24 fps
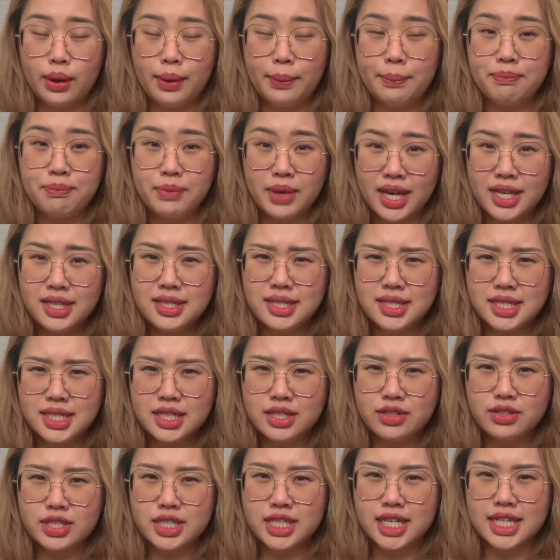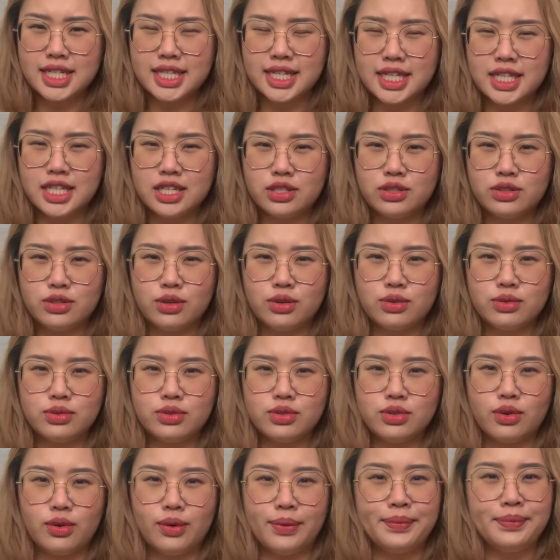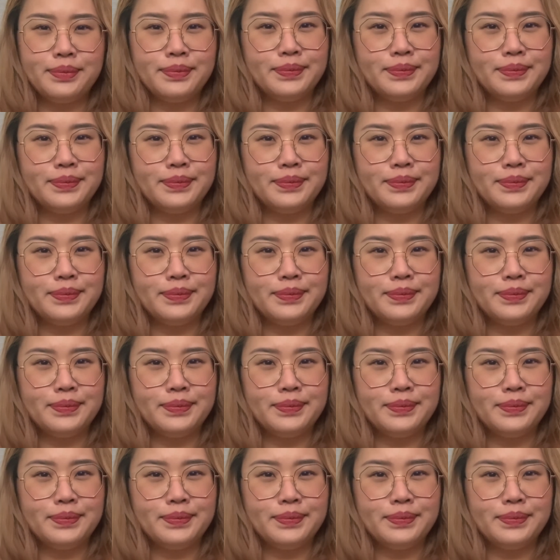Men's Secret That Ladies Don't Know.